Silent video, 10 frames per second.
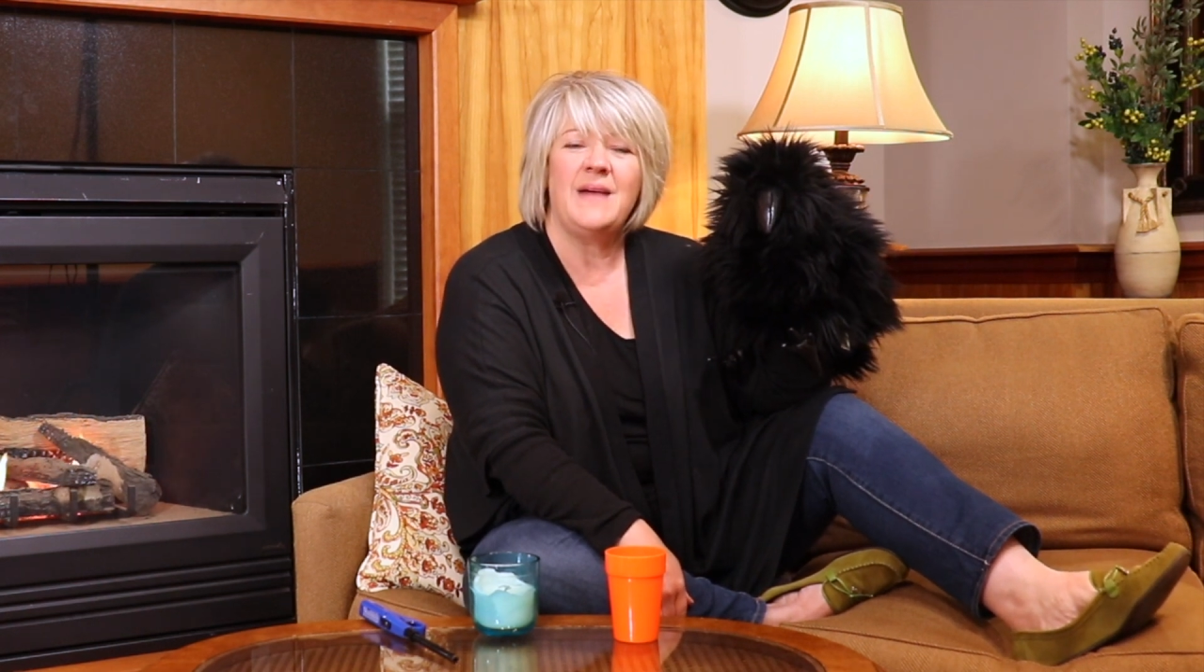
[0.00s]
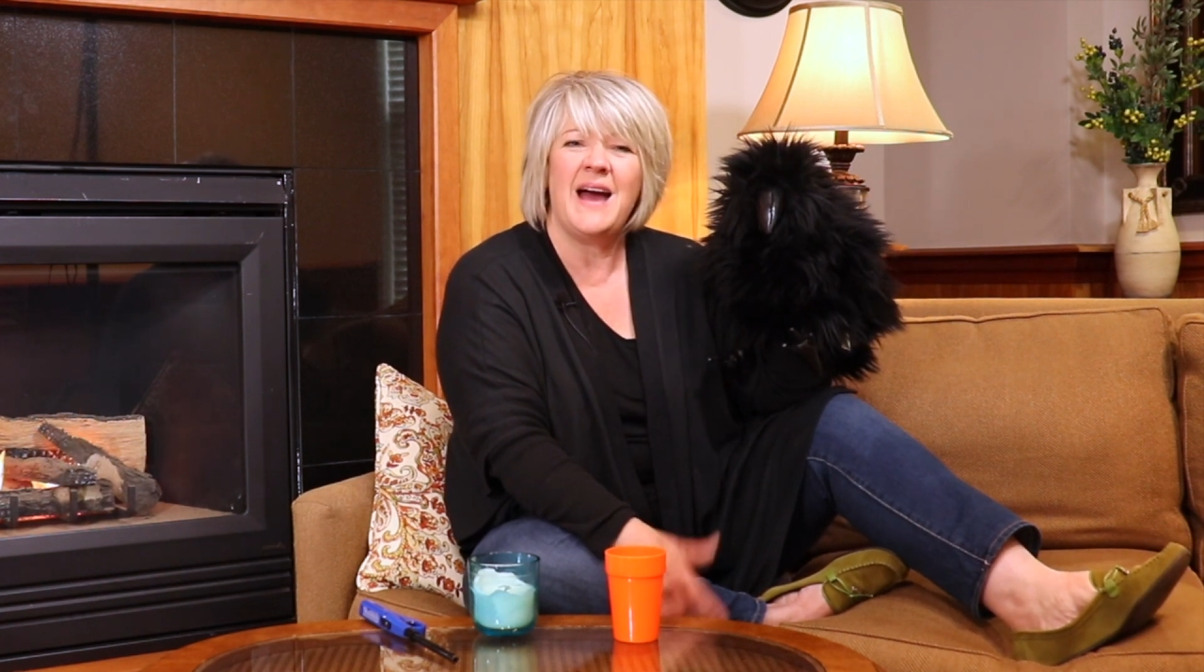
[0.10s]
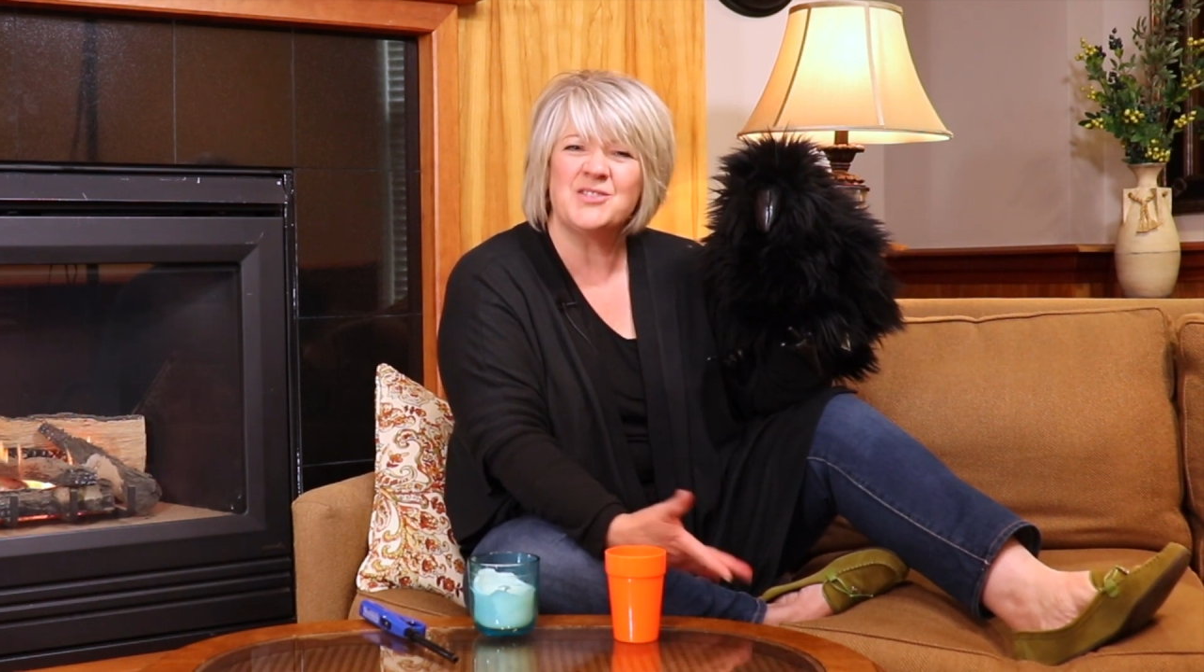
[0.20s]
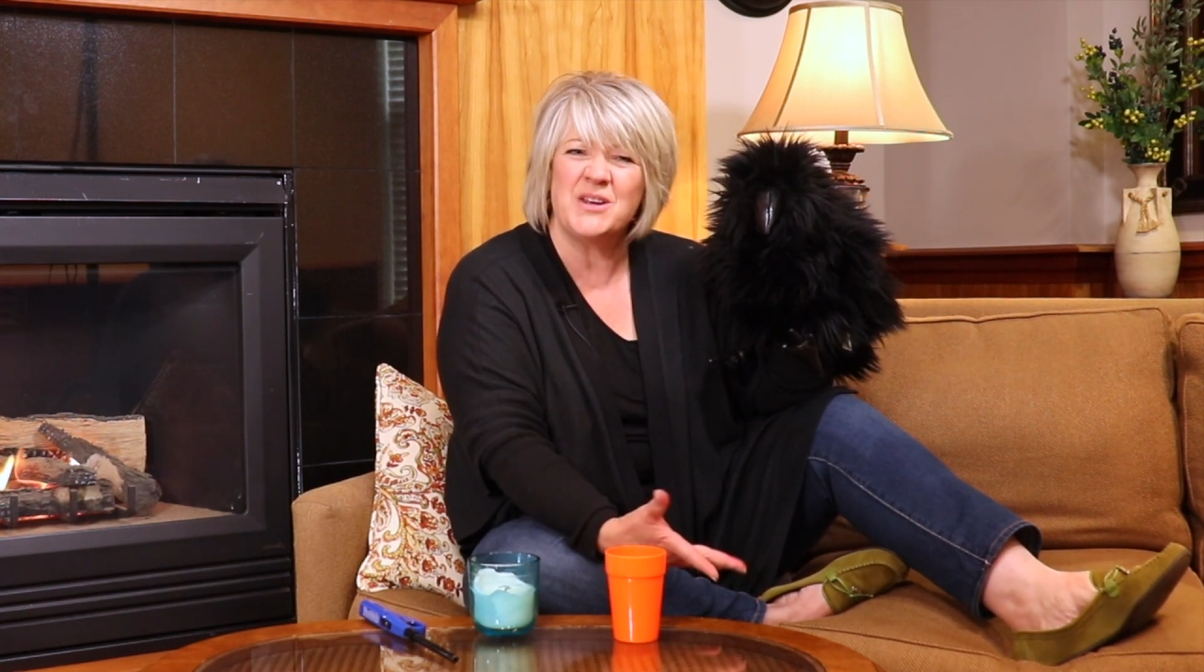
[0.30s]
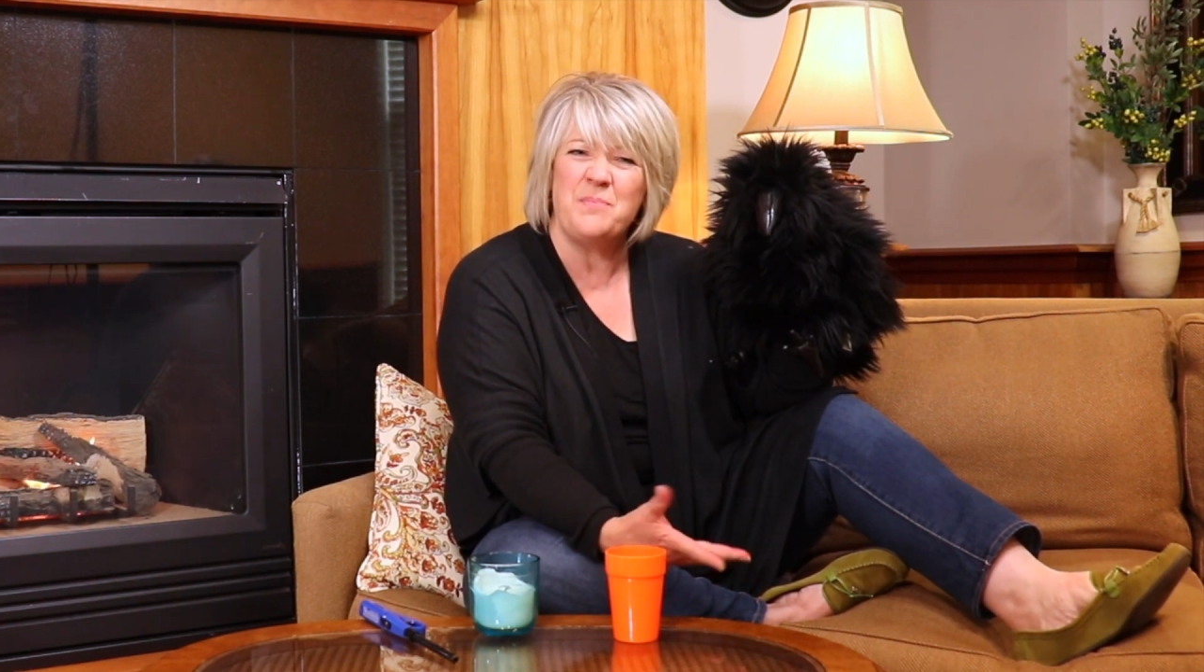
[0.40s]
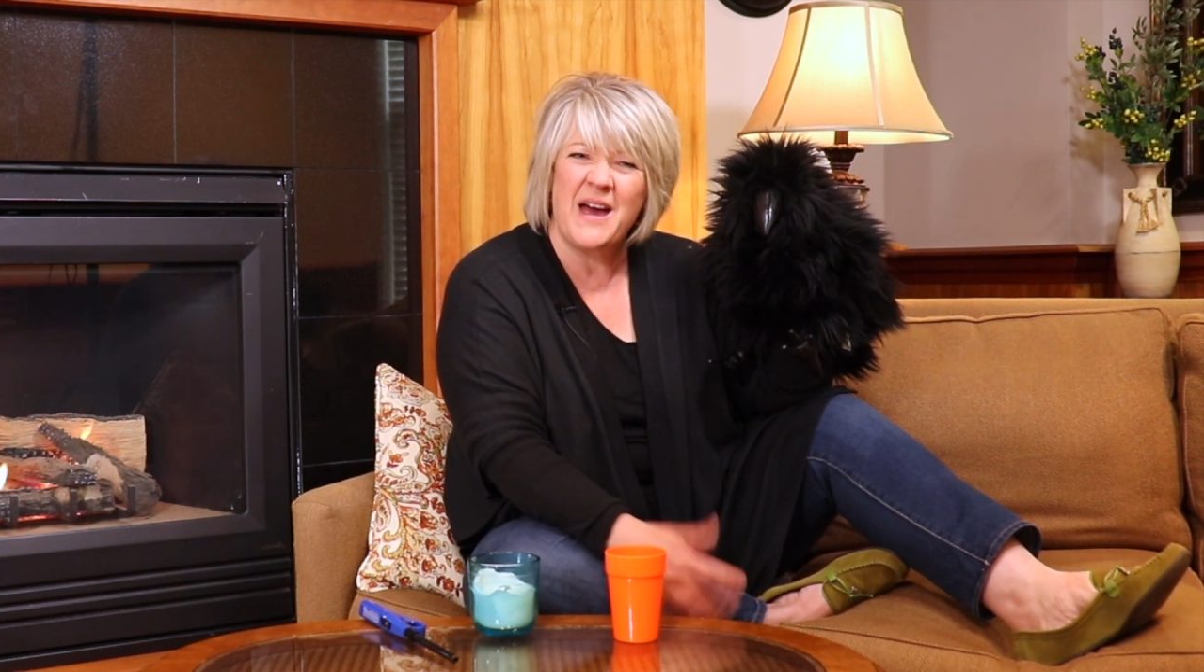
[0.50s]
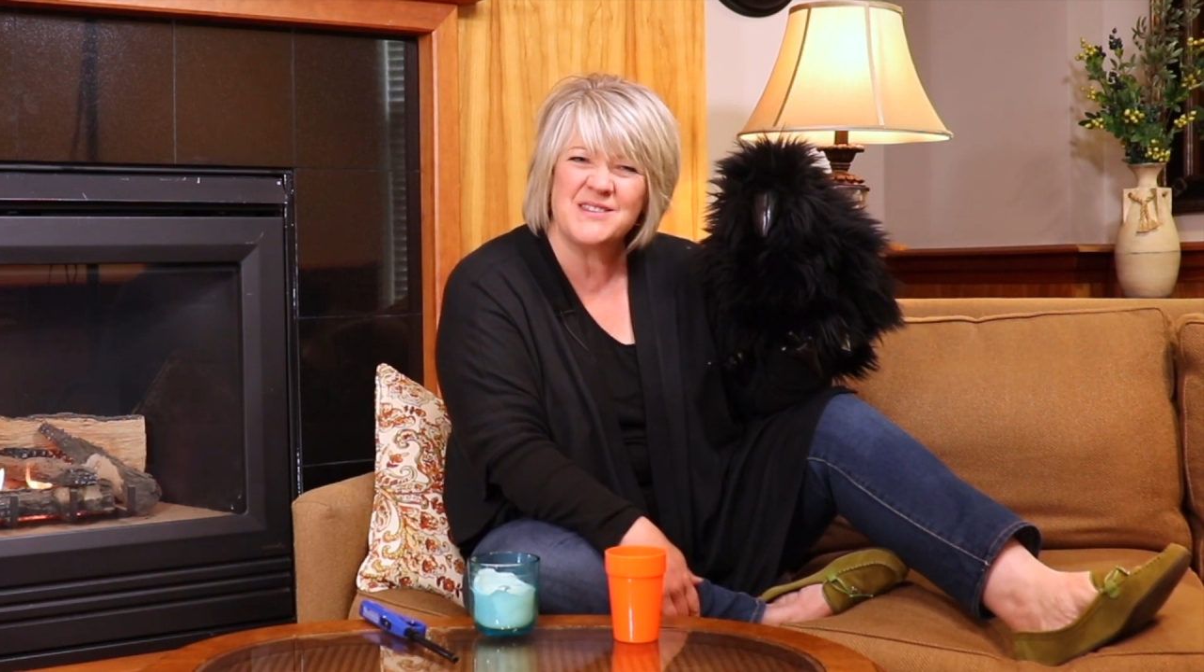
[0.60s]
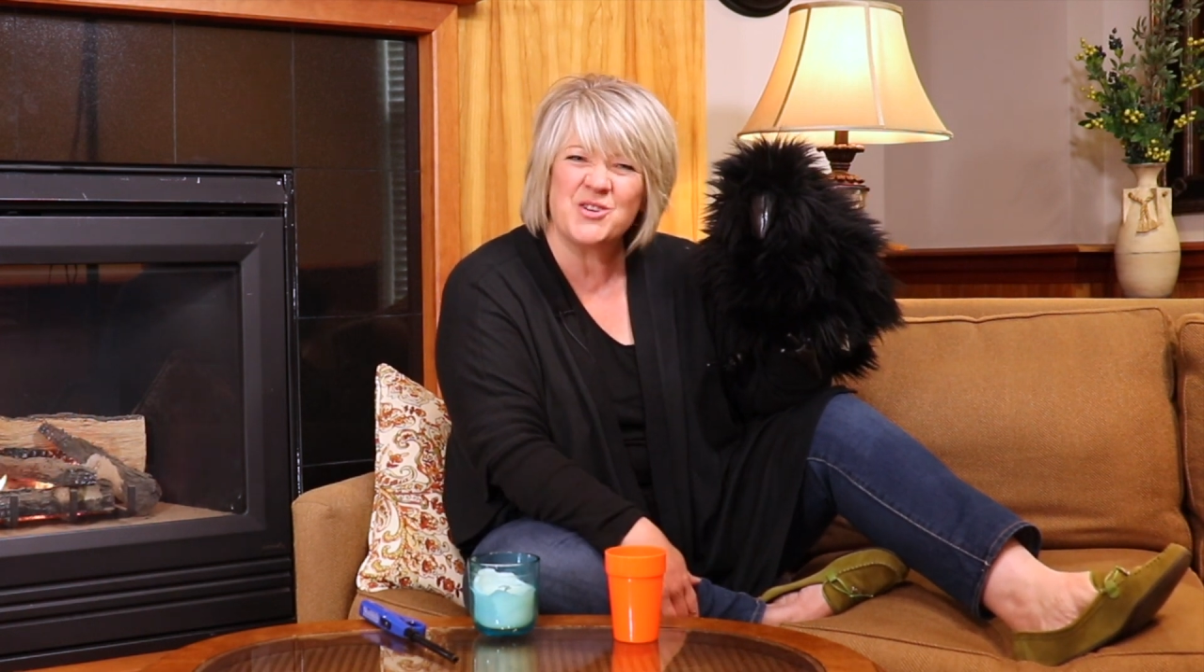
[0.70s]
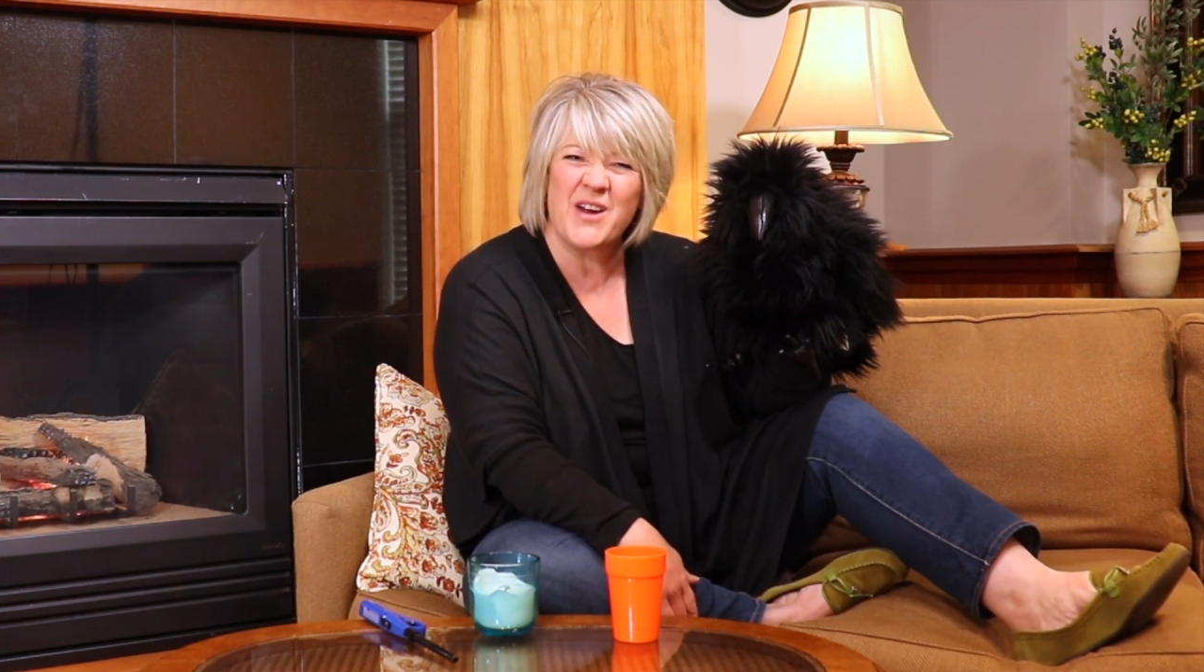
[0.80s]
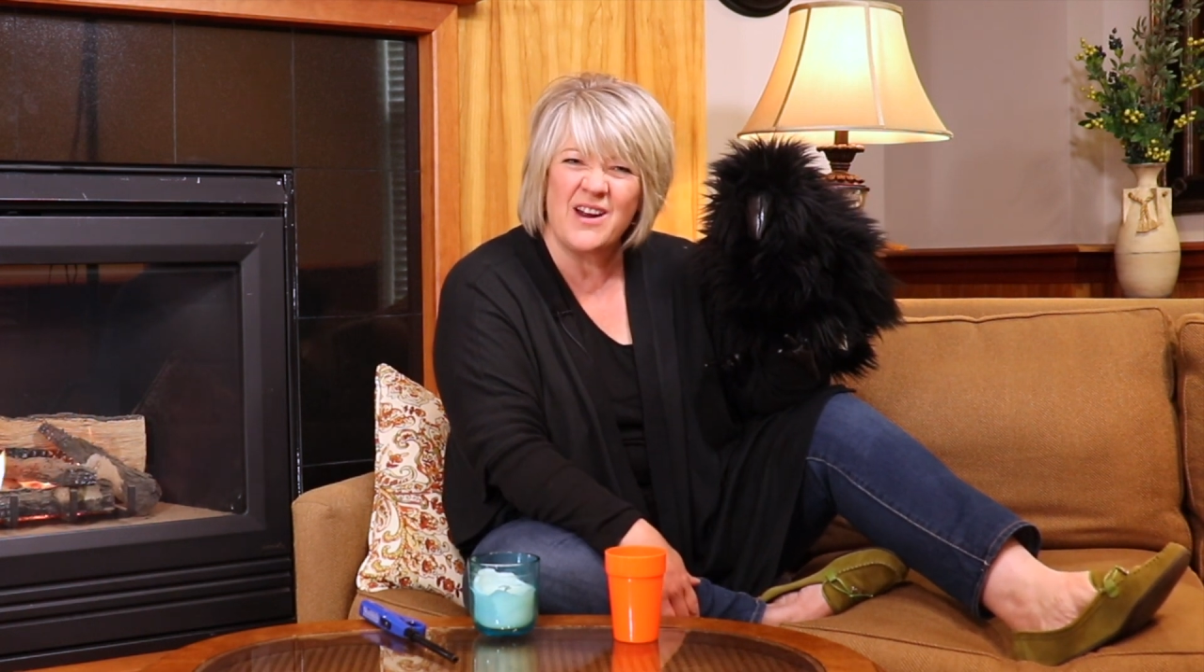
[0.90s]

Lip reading: actually, Pastor